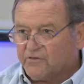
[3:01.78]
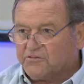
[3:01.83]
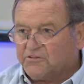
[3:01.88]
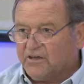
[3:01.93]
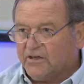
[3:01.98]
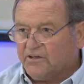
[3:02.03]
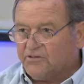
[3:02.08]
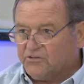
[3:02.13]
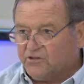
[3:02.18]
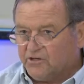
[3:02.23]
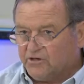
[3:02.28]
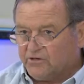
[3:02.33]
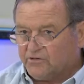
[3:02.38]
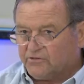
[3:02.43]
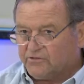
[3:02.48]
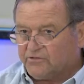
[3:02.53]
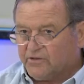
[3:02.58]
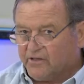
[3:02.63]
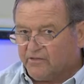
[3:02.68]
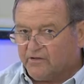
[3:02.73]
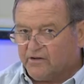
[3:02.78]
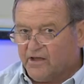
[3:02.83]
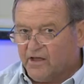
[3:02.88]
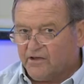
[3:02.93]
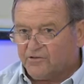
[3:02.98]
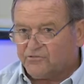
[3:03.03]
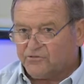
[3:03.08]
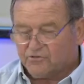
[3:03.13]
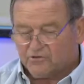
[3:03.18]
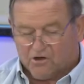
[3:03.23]
10 years in the
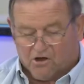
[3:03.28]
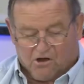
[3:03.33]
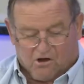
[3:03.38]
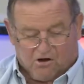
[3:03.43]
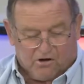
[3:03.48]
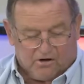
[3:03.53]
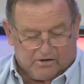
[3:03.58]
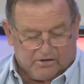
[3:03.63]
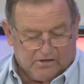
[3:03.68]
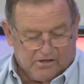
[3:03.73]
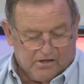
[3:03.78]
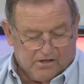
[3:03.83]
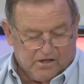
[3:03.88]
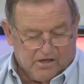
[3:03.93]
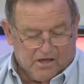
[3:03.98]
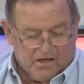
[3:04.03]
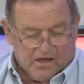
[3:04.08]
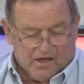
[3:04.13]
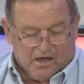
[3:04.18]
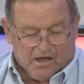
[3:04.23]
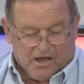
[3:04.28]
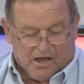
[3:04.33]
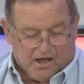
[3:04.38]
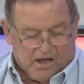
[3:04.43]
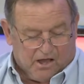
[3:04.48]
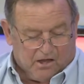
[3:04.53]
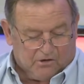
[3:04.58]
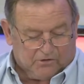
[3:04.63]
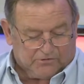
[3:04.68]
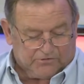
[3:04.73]
National Guard.
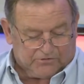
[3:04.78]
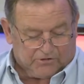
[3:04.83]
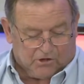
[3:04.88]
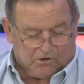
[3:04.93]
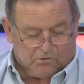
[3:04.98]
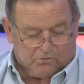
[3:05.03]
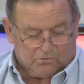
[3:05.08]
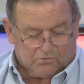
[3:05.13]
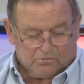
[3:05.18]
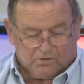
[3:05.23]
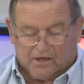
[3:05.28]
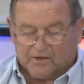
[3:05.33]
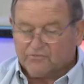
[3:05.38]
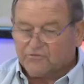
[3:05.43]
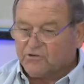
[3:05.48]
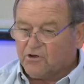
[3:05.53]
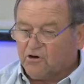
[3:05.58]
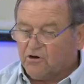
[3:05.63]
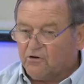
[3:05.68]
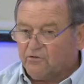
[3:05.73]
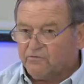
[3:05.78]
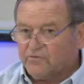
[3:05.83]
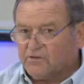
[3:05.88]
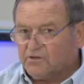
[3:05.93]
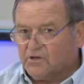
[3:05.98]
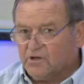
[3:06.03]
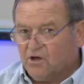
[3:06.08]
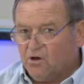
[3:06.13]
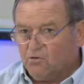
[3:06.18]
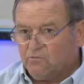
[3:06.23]
I also have served
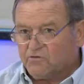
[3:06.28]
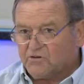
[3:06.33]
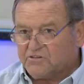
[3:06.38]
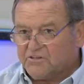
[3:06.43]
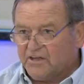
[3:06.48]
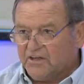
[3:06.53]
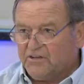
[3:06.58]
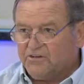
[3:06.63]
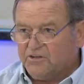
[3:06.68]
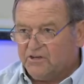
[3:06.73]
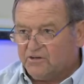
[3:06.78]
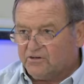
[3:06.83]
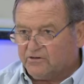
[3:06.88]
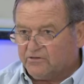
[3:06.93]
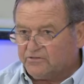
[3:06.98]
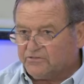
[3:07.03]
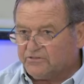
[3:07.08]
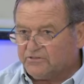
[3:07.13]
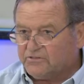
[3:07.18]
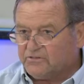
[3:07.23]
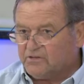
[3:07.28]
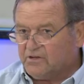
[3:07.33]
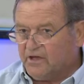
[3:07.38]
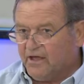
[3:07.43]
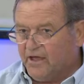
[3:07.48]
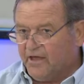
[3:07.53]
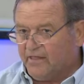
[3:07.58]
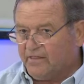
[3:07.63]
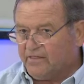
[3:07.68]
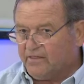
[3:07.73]
over 10 years
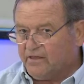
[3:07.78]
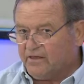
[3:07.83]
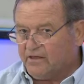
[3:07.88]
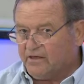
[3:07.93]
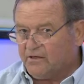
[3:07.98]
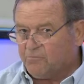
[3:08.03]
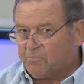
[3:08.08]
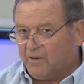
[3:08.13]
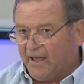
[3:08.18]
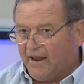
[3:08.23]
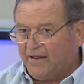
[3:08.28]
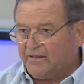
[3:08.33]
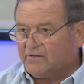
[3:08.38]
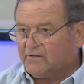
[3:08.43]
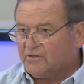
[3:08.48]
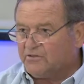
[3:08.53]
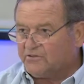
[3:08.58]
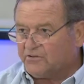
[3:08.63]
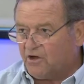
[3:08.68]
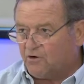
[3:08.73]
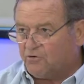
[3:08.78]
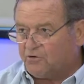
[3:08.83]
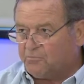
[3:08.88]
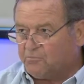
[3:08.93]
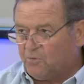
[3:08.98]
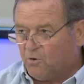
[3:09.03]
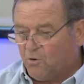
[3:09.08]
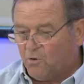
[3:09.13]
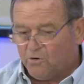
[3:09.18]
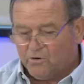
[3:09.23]
in the Planning and Zoning
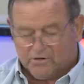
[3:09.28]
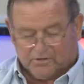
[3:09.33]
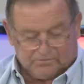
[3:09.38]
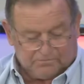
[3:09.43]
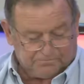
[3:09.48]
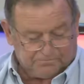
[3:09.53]
Board.